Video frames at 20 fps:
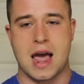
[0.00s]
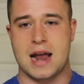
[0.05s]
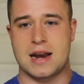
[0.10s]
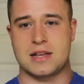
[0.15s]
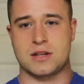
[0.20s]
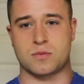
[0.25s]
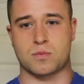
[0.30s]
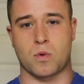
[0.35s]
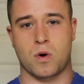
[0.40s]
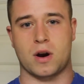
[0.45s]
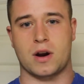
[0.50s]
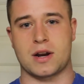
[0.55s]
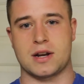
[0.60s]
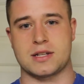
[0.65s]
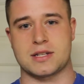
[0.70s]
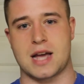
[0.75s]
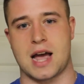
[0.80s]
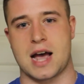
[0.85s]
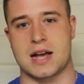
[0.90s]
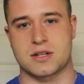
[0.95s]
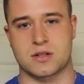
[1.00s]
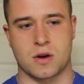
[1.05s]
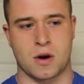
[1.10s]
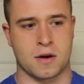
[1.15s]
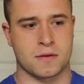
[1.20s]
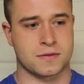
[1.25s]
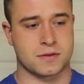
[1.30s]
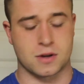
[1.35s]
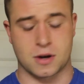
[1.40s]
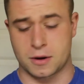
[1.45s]
and he's working his ass
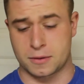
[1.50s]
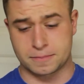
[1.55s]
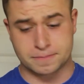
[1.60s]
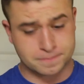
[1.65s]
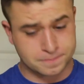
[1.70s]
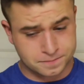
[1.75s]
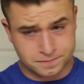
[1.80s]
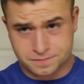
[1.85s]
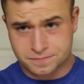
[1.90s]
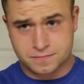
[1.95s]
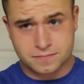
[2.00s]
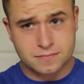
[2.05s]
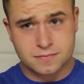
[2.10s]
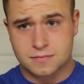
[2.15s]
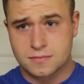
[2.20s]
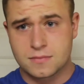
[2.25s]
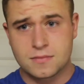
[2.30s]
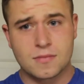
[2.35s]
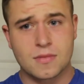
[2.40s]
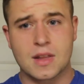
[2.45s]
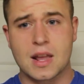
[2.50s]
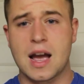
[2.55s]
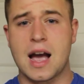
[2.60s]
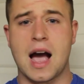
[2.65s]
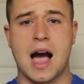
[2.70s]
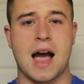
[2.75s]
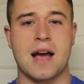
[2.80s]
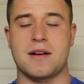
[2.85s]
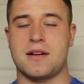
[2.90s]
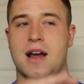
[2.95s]
off. So
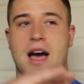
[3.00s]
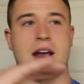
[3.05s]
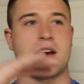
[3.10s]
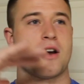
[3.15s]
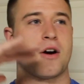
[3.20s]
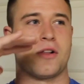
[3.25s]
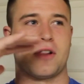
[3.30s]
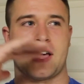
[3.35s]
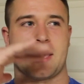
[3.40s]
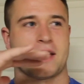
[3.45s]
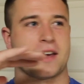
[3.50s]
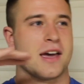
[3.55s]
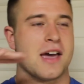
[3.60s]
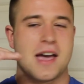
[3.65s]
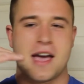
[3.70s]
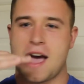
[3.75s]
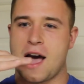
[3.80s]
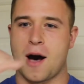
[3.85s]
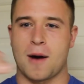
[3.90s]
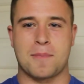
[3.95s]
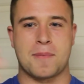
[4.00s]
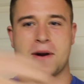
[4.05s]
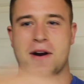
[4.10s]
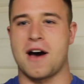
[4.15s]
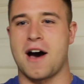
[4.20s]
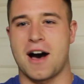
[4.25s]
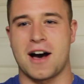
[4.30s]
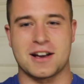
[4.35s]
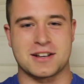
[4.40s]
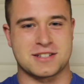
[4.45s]
I know like helping
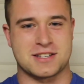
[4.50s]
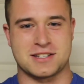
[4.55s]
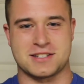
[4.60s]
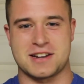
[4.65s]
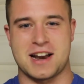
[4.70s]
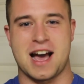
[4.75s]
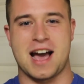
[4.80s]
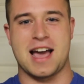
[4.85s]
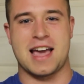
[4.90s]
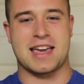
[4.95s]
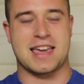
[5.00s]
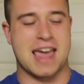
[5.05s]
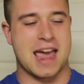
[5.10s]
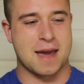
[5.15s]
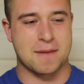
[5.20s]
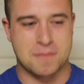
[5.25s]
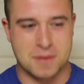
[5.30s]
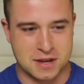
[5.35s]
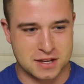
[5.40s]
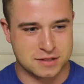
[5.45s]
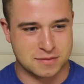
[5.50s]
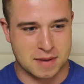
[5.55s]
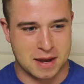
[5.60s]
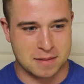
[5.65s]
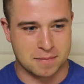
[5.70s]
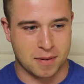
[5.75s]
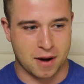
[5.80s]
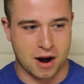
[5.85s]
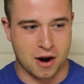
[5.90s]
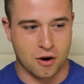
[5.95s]
us it can't be his
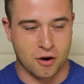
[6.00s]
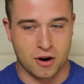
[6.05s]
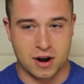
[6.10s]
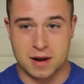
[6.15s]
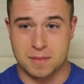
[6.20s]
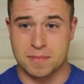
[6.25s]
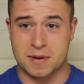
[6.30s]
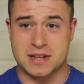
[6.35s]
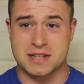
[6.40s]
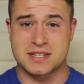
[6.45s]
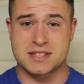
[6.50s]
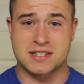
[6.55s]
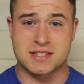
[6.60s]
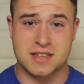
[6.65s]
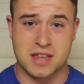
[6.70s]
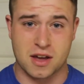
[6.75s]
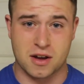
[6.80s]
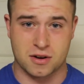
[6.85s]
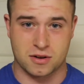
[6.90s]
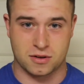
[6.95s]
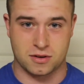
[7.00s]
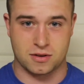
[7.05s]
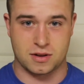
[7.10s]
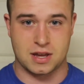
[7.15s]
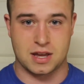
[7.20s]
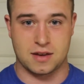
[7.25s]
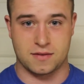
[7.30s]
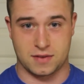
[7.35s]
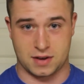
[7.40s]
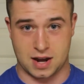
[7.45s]
main priority, but he still
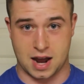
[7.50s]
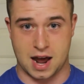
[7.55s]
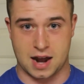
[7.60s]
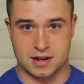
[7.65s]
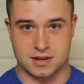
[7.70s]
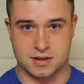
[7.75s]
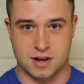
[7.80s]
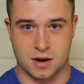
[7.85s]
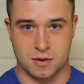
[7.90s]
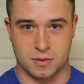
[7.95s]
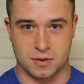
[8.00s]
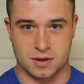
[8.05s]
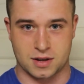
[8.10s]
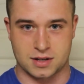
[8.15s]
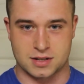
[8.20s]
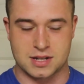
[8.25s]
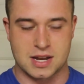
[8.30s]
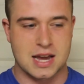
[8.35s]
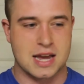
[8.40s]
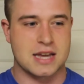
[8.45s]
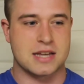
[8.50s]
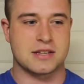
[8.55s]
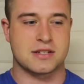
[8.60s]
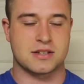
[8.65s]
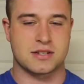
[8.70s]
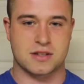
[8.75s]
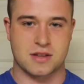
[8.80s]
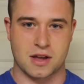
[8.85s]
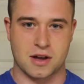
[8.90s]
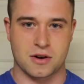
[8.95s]
even got it done with us. He
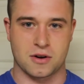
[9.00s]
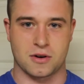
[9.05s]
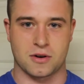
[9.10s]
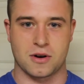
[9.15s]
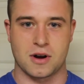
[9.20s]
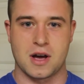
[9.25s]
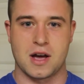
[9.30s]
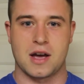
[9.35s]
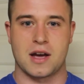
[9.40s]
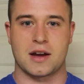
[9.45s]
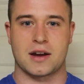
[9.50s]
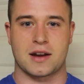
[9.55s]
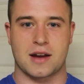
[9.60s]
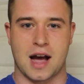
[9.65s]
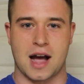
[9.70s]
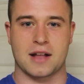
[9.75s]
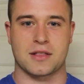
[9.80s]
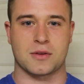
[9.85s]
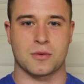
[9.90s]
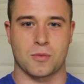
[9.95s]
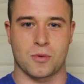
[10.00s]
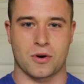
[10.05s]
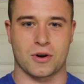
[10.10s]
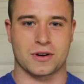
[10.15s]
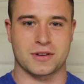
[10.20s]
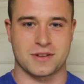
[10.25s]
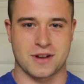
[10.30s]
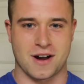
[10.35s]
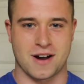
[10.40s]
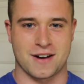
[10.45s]
still got the
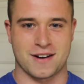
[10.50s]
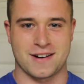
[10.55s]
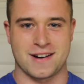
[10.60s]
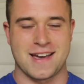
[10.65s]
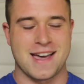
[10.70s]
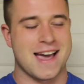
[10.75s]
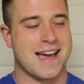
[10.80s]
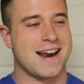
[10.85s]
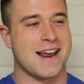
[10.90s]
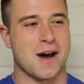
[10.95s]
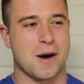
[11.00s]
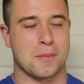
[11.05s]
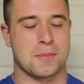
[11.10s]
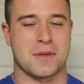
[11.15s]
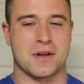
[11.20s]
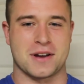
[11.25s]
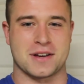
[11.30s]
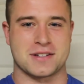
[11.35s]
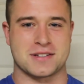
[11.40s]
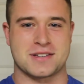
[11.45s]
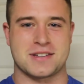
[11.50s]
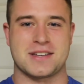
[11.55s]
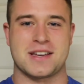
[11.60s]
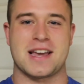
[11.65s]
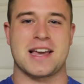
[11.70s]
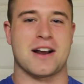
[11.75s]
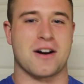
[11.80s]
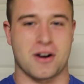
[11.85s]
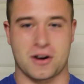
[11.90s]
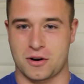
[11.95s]
work done and helped us
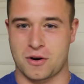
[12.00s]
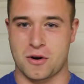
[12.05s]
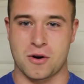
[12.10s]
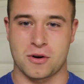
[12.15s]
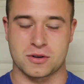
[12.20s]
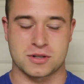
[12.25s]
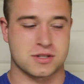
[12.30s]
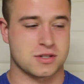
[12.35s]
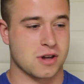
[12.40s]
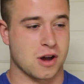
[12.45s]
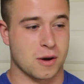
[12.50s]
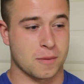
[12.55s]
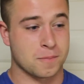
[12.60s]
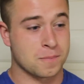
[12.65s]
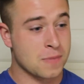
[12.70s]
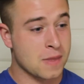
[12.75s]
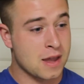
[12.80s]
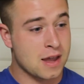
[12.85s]
hit our goals. So